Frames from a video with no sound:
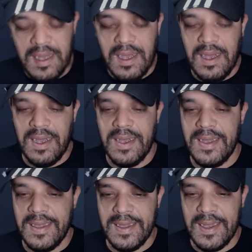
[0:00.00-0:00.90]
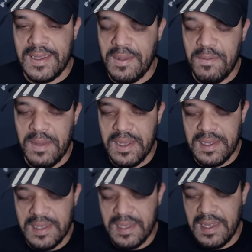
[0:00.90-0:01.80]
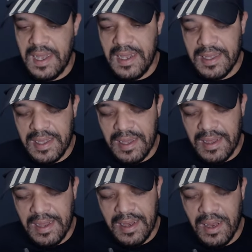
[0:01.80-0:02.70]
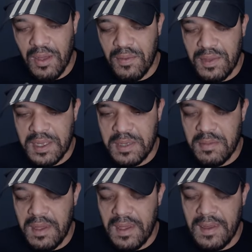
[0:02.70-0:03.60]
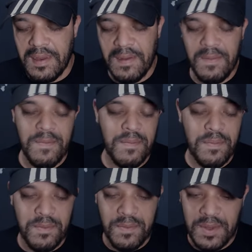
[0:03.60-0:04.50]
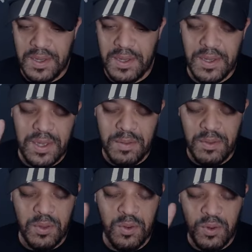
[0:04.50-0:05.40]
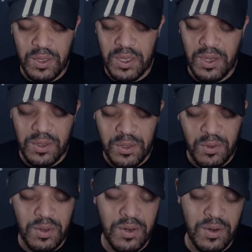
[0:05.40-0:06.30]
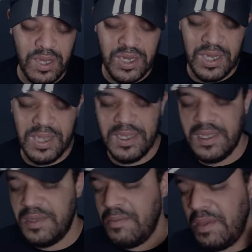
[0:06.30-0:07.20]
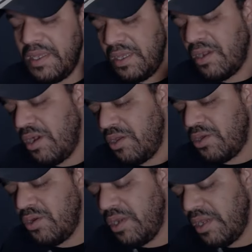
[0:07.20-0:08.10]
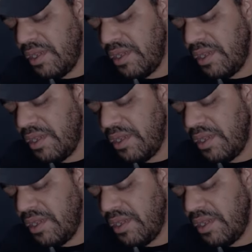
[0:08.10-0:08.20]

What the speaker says: and that's amazing, and I love this man. Keep doing what they are doing in Russia. It is an amazing country.